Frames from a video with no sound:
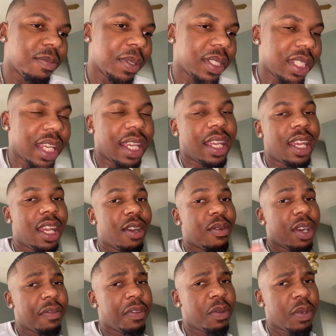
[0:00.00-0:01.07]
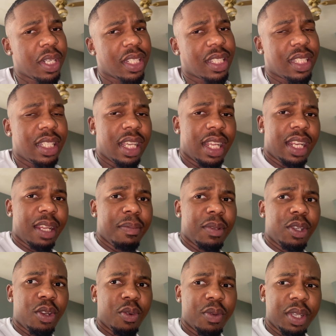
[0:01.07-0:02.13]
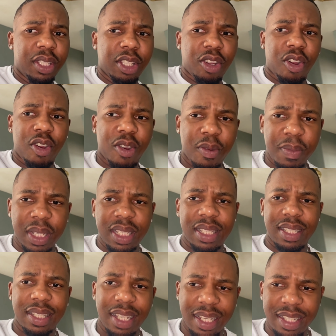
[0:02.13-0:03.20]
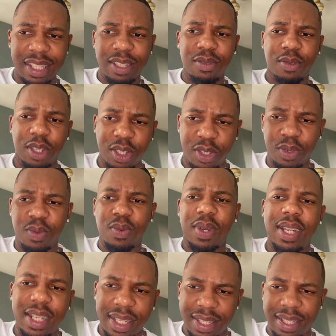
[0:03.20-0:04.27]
But yeah, whatever you want to see, let me know in the comment section what you want to